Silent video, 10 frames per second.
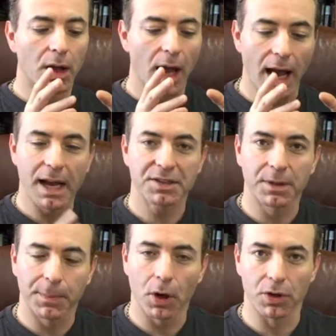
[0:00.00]
As
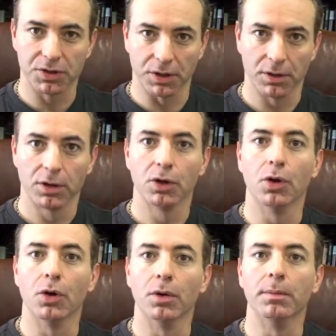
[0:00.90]
the person
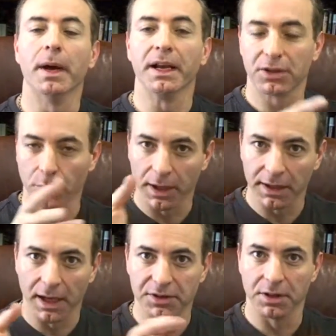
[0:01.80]
who makes
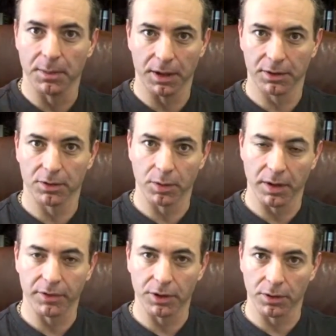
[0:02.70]
$20,000 a month, or
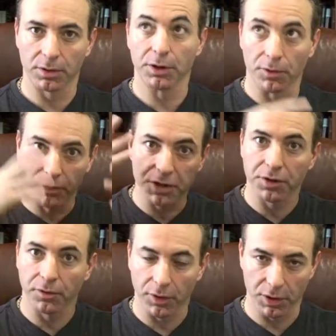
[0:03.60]
whatever your
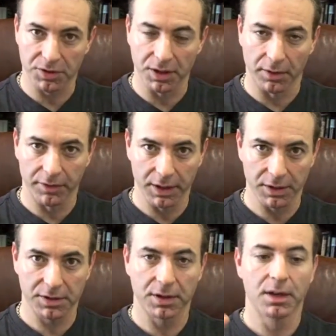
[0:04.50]
vision for yourself
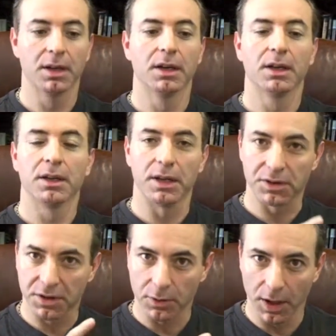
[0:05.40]
is,
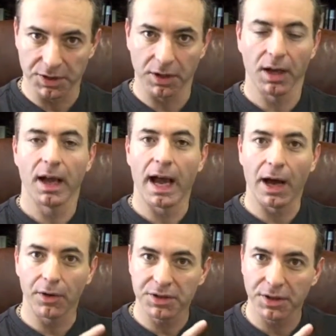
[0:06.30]
here's the question.
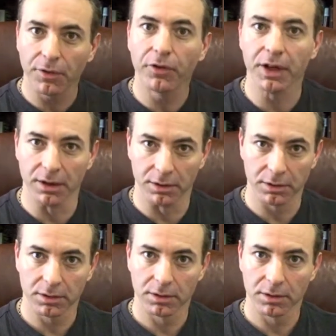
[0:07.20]
How does it
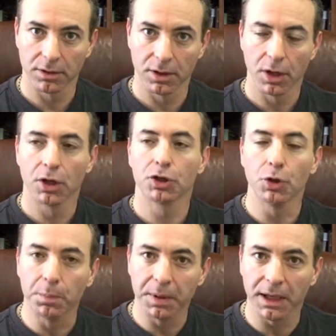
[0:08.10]
feel
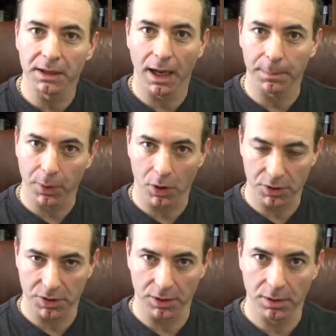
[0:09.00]
to be that
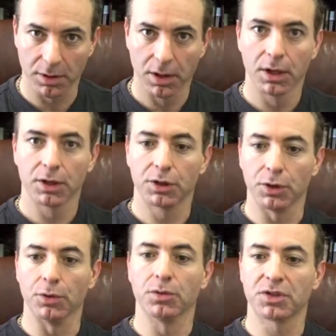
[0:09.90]
person,
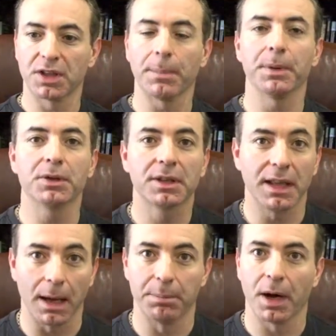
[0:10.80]
to step into
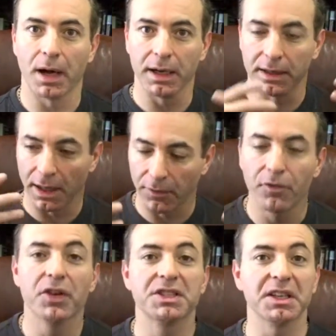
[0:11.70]
that body, that
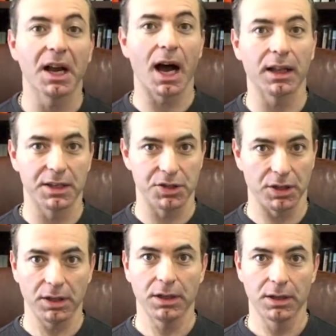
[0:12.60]

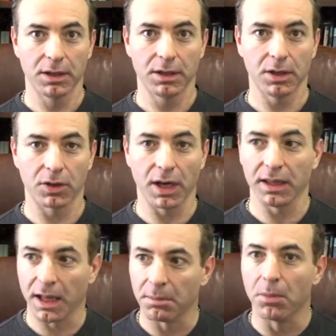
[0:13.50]
physiology, okay,
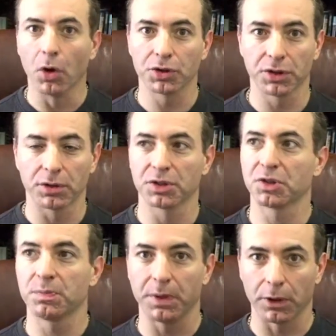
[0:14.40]
that emotional,
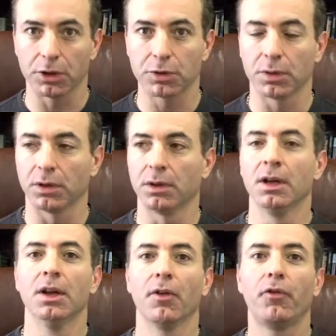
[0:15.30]
spiritual,
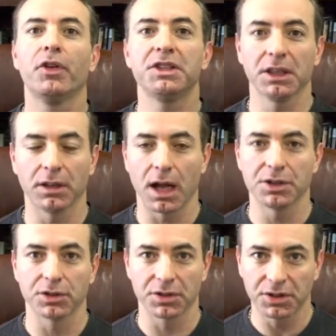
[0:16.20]

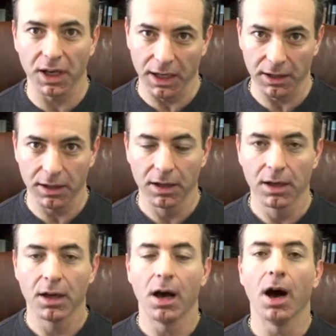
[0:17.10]
physiological state
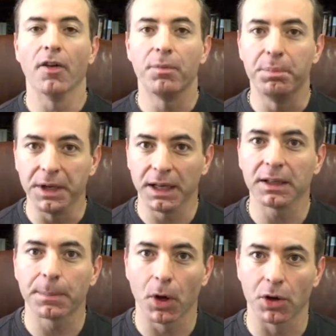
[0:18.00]
of being
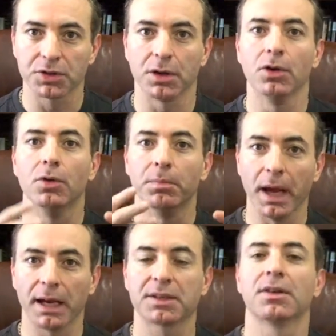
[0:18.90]
the person who
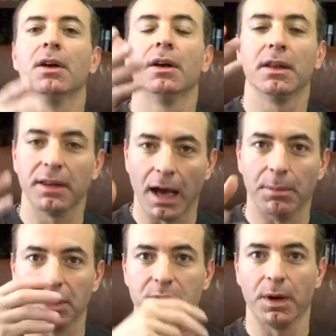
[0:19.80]
makes that
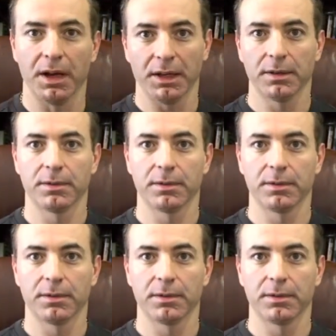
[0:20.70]
much money?